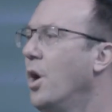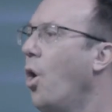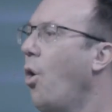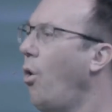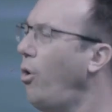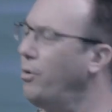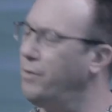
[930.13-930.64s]

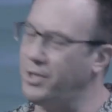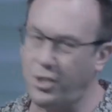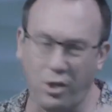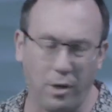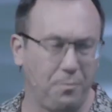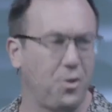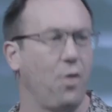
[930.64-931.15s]
All the
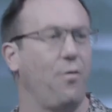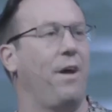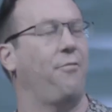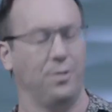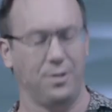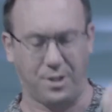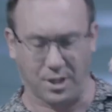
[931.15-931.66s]
scripture
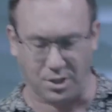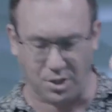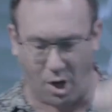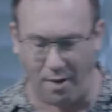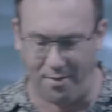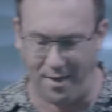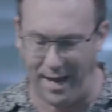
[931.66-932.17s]
references
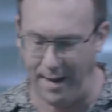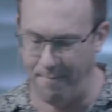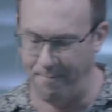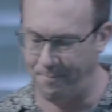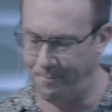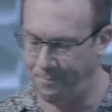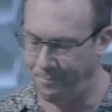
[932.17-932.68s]
are there.
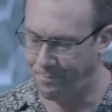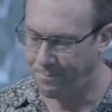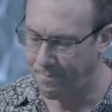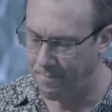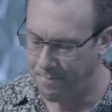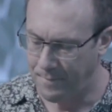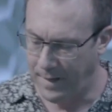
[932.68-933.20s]

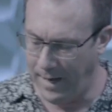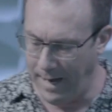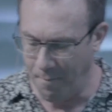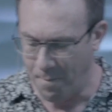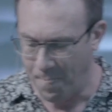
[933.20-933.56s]
Okay.